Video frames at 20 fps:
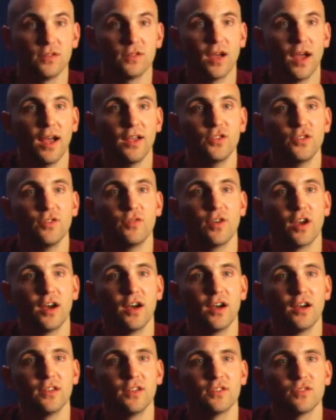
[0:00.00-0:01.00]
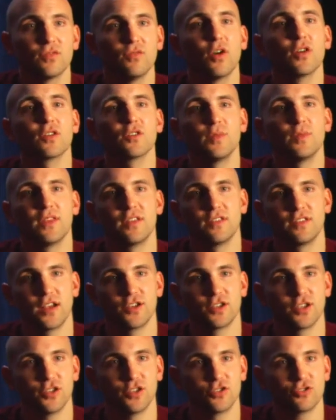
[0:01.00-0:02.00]
So as you rehearse, Rocksmith is
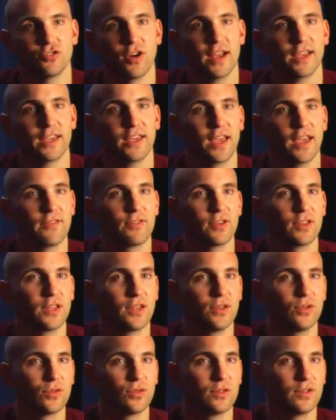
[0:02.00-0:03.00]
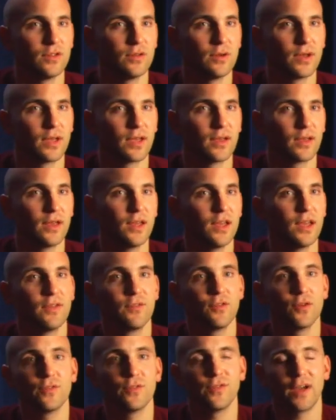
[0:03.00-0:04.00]
actually tracking everything you're doing.
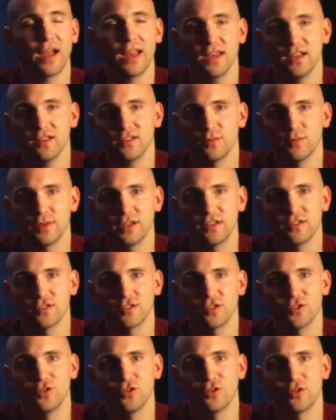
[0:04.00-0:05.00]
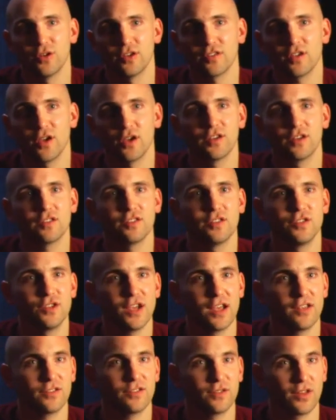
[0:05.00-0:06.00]
If you're failing to meet a score, it's going to
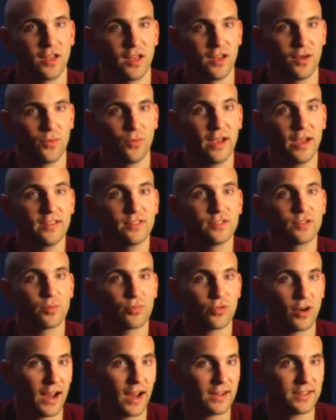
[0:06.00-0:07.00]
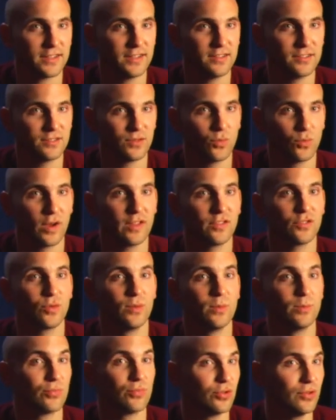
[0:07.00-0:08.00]
suggest uh, ways to practice and ways to
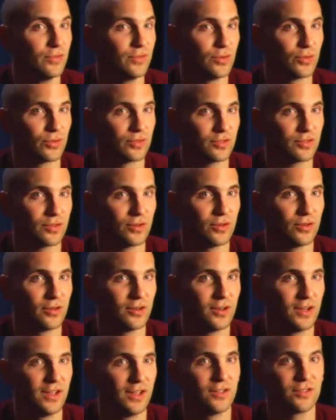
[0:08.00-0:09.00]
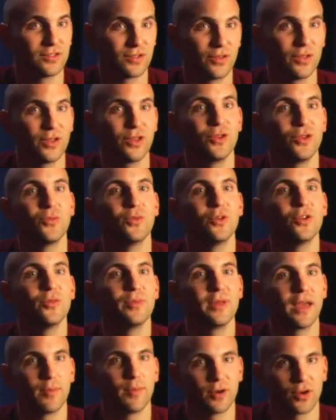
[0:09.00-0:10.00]
improve your score so that you will
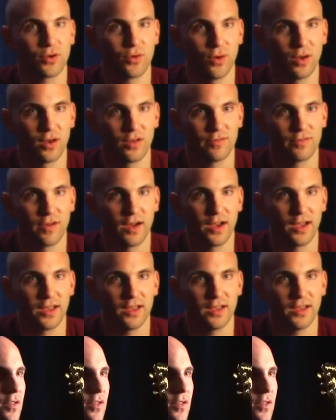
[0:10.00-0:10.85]
be able to qualify.